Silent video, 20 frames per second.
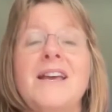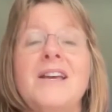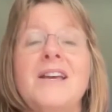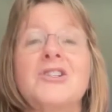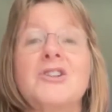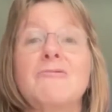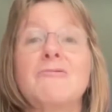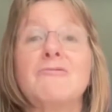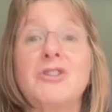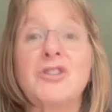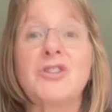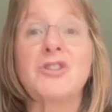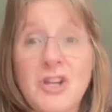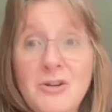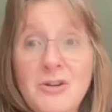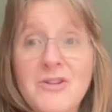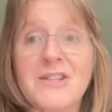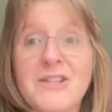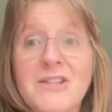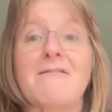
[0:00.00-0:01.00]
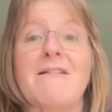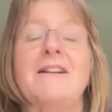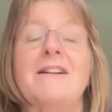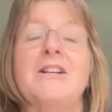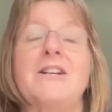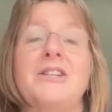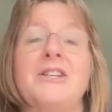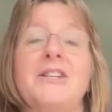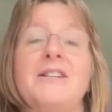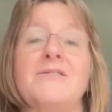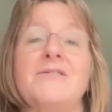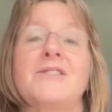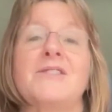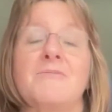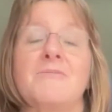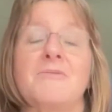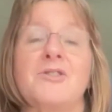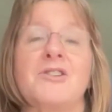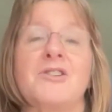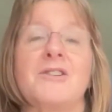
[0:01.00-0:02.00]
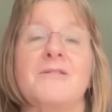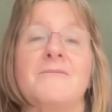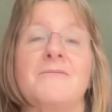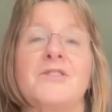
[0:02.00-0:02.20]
to reduce their energy consumption.